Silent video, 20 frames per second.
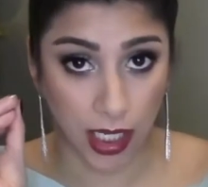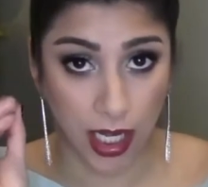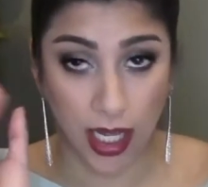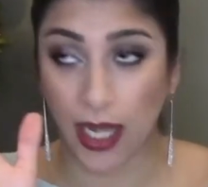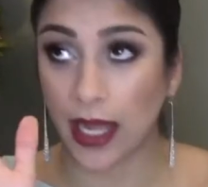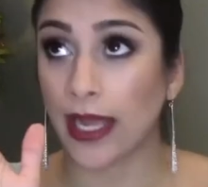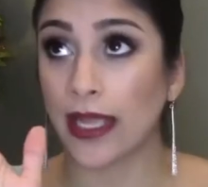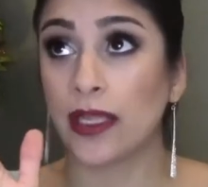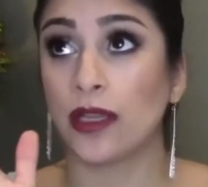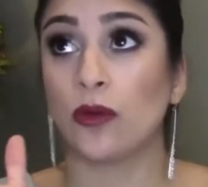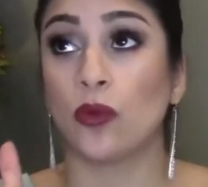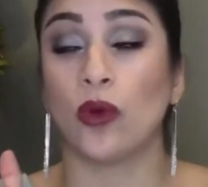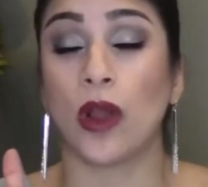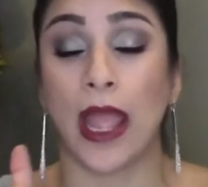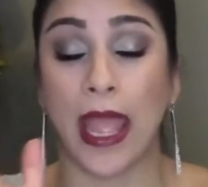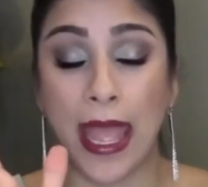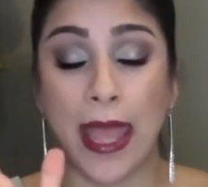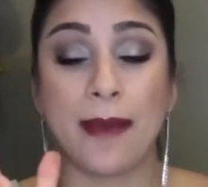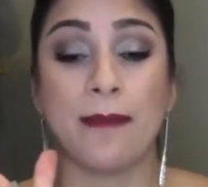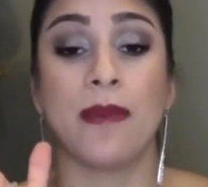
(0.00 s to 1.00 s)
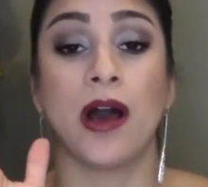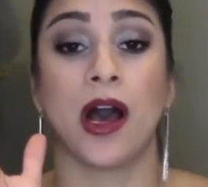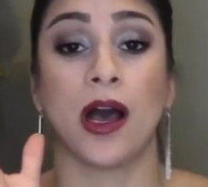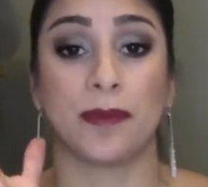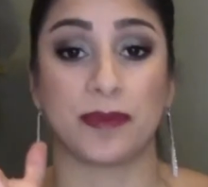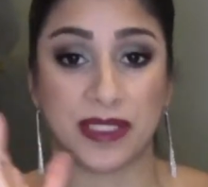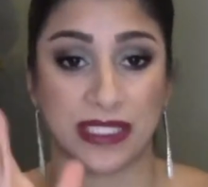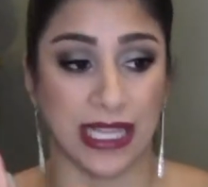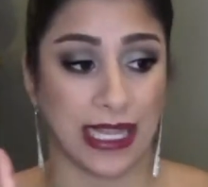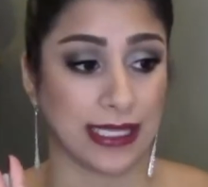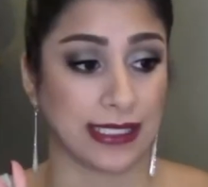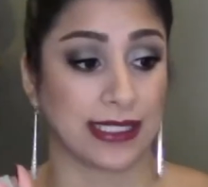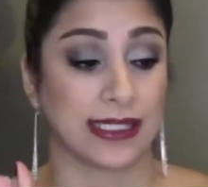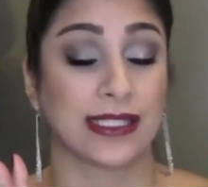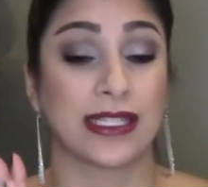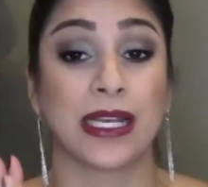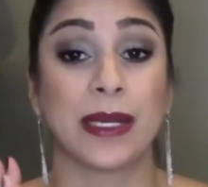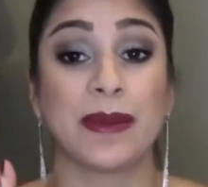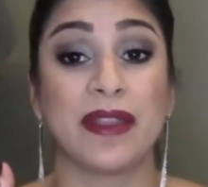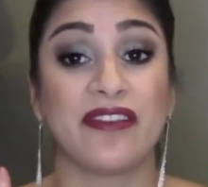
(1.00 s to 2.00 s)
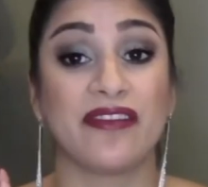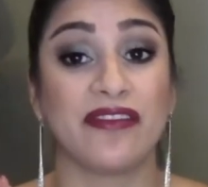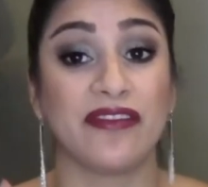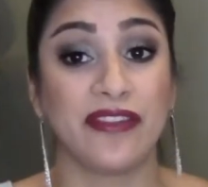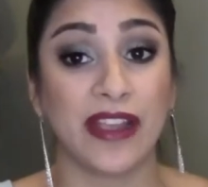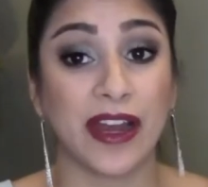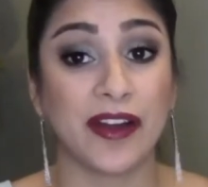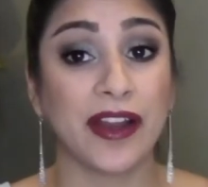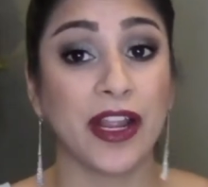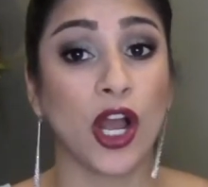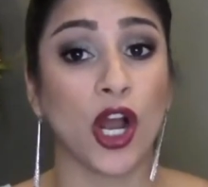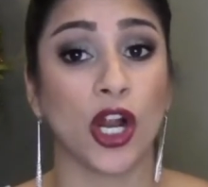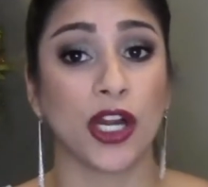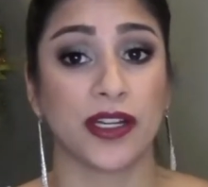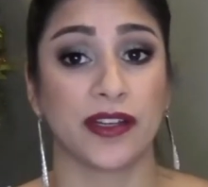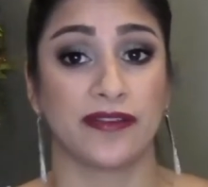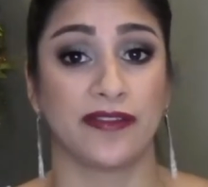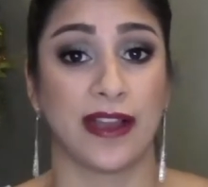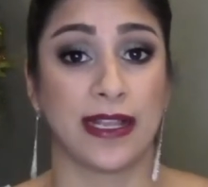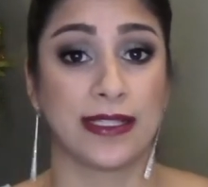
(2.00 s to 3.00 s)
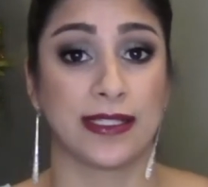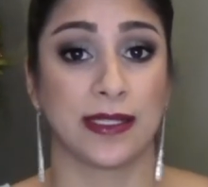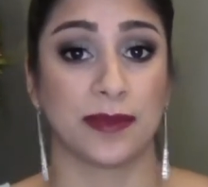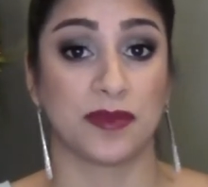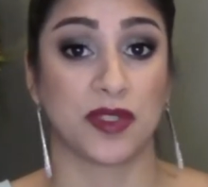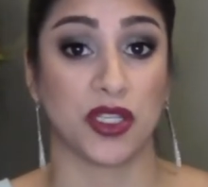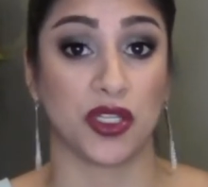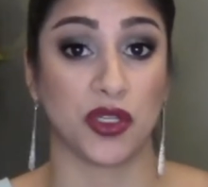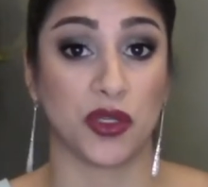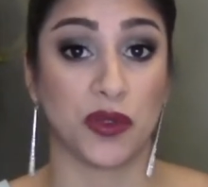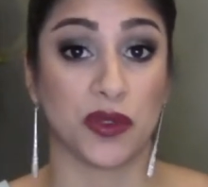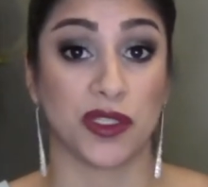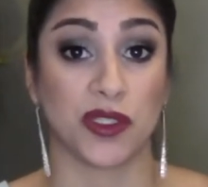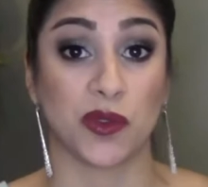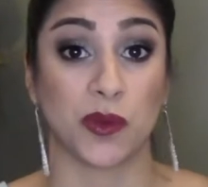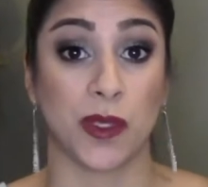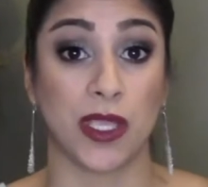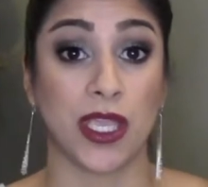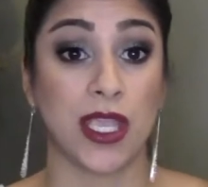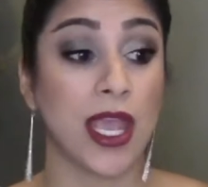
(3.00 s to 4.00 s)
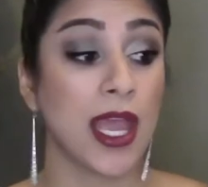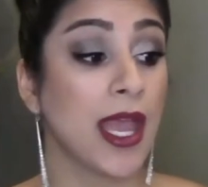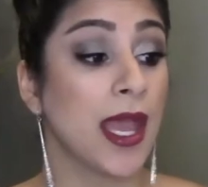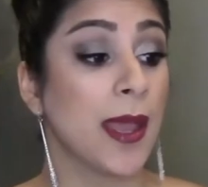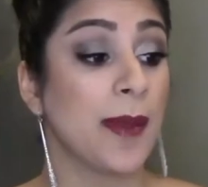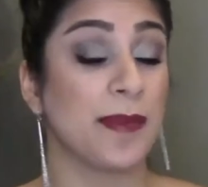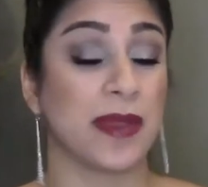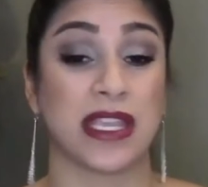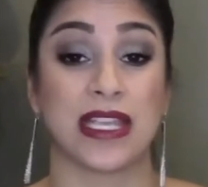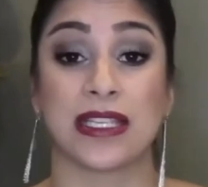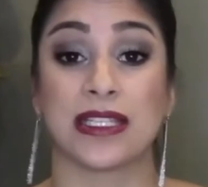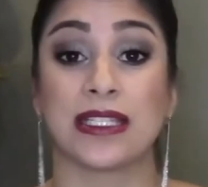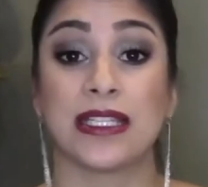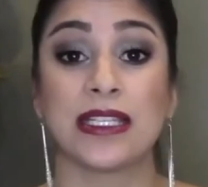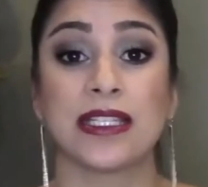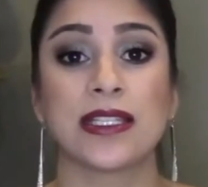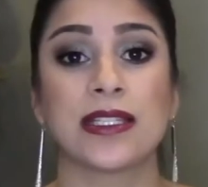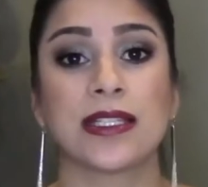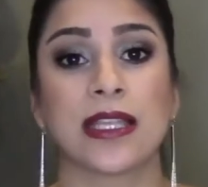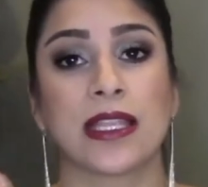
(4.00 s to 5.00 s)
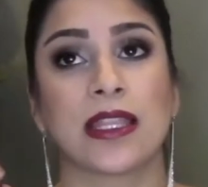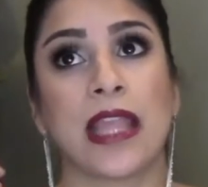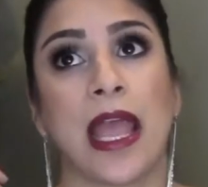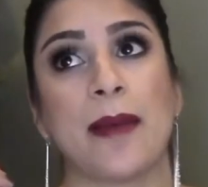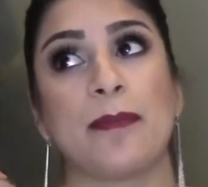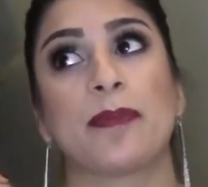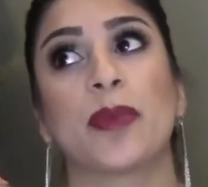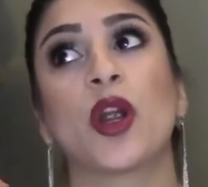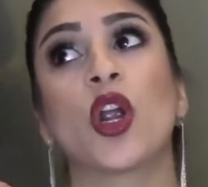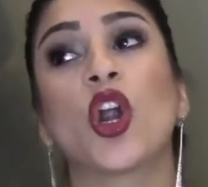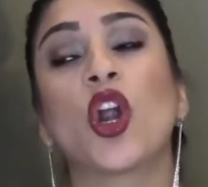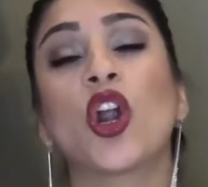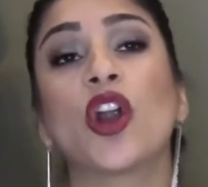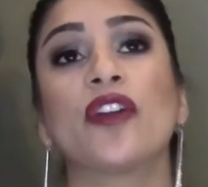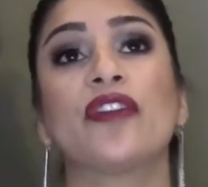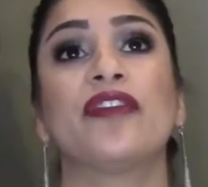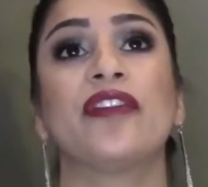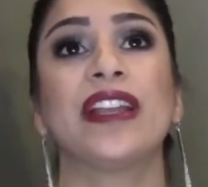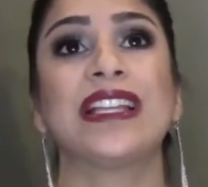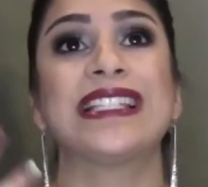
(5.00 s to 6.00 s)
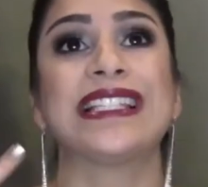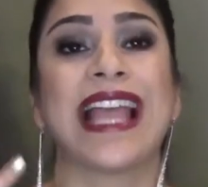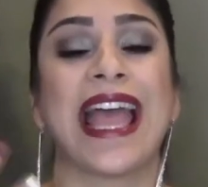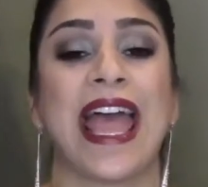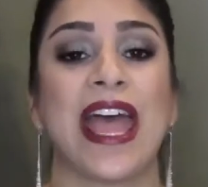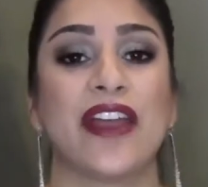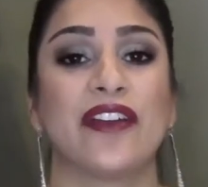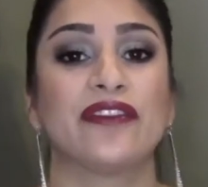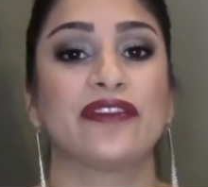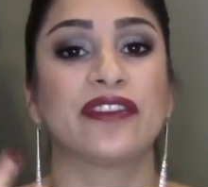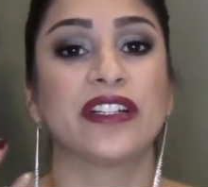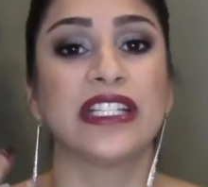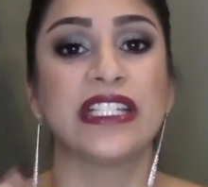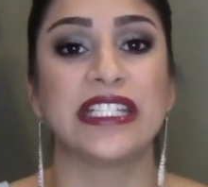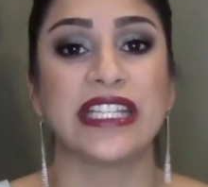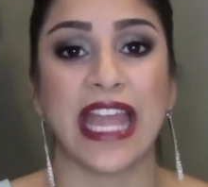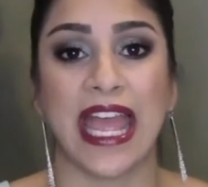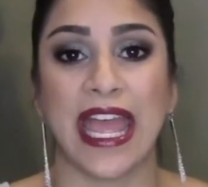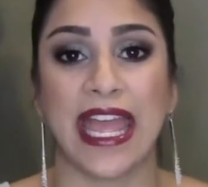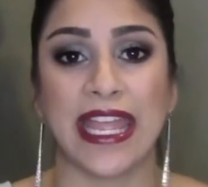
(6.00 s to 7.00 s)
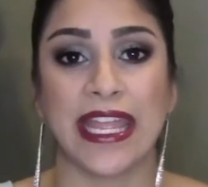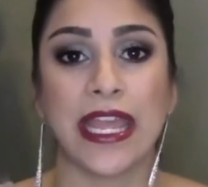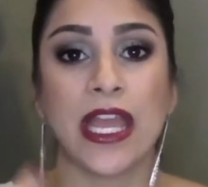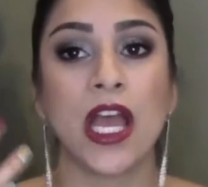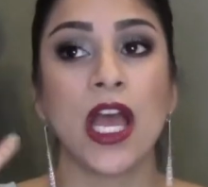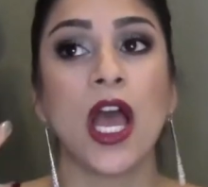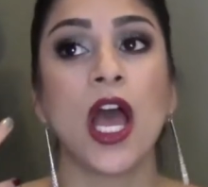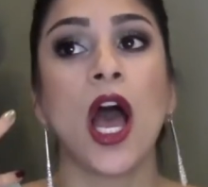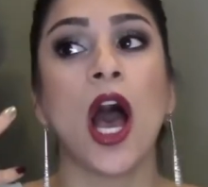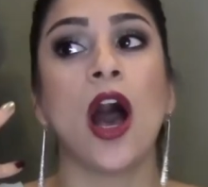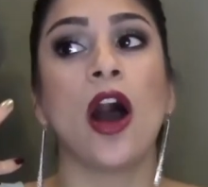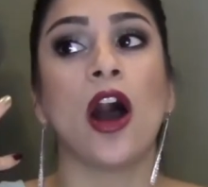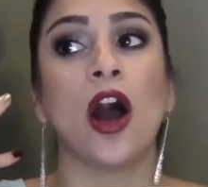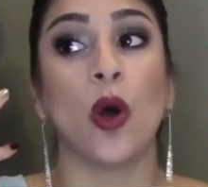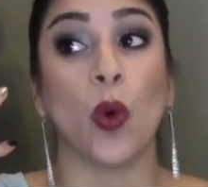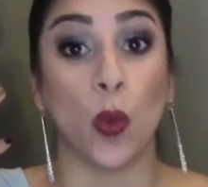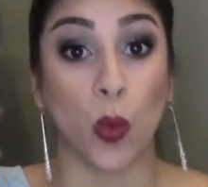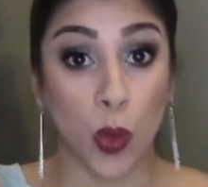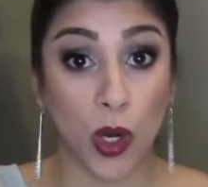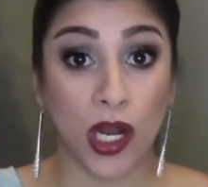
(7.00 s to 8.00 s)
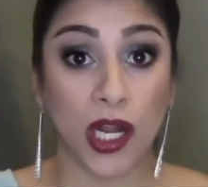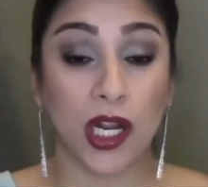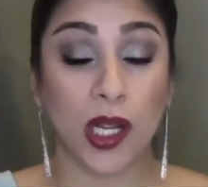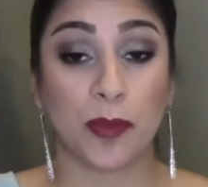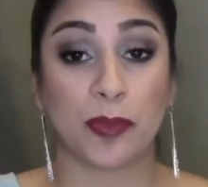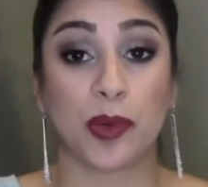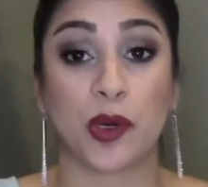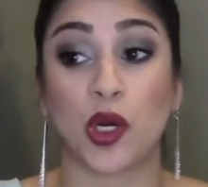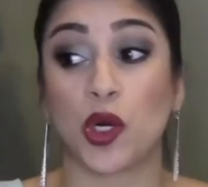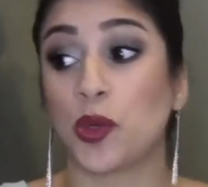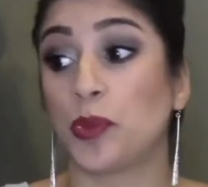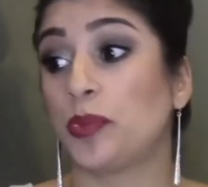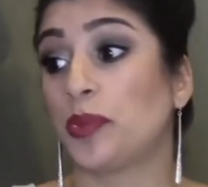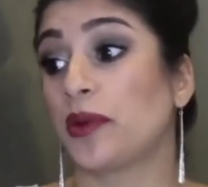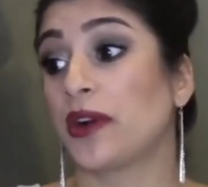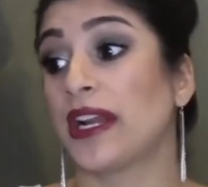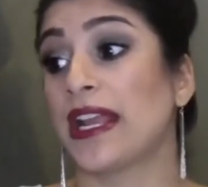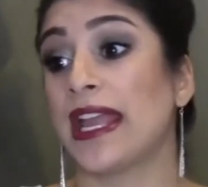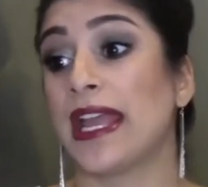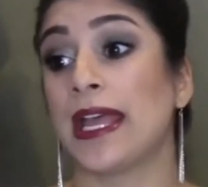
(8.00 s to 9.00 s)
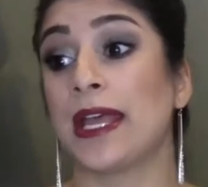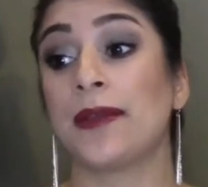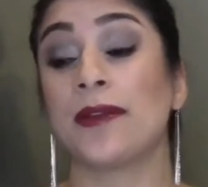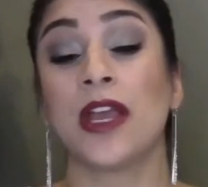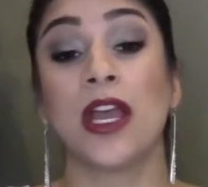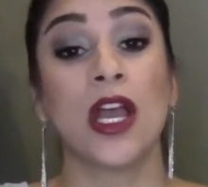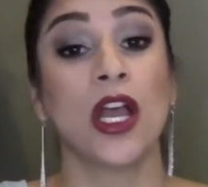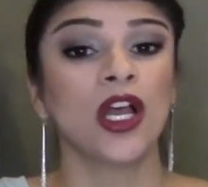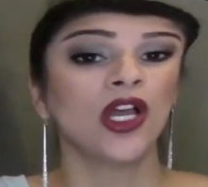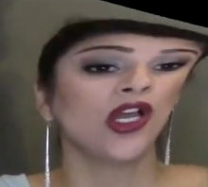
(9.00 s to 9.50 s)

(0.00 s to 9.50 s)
I am obsessed. It's going to be very hard to find something new this week because this is like that perfect everyday work appropriate.